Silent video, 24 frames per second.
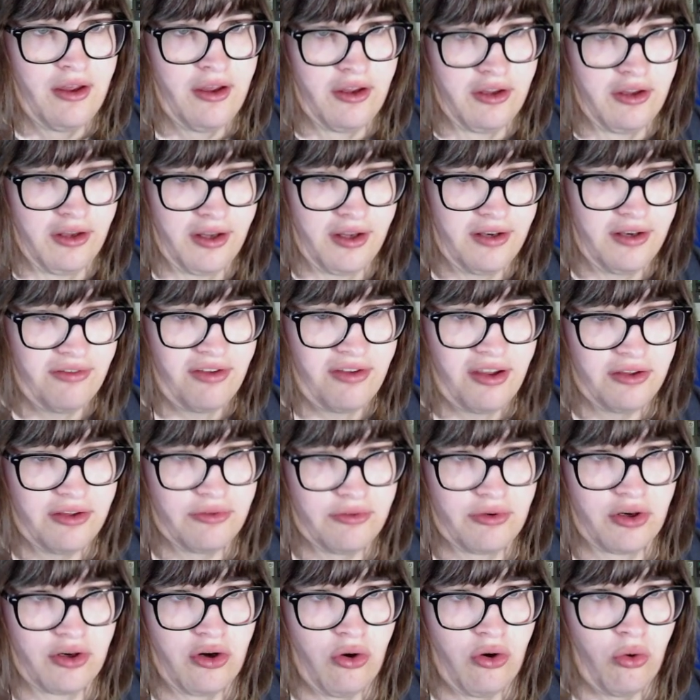you can just hit the
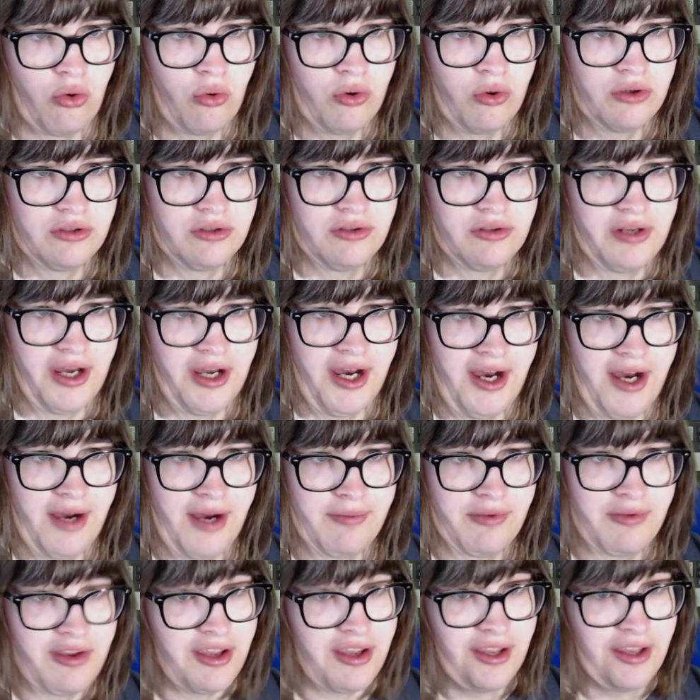record armed
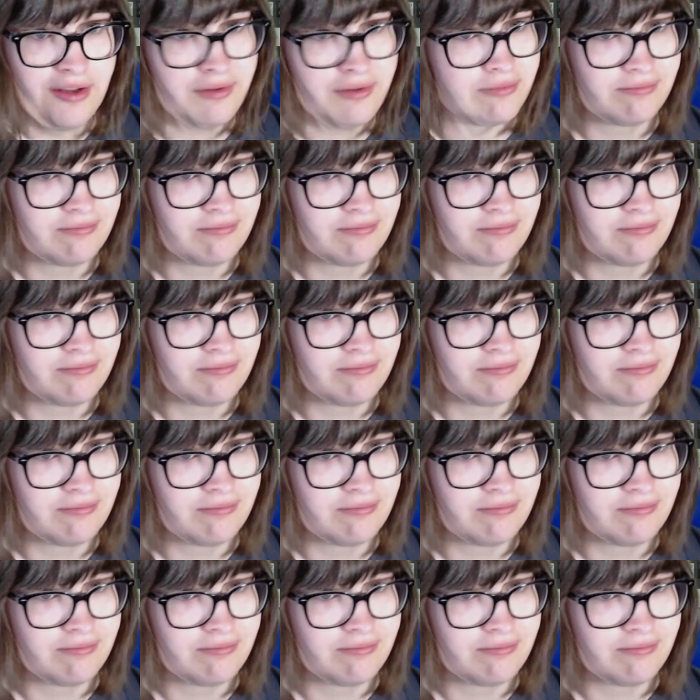here,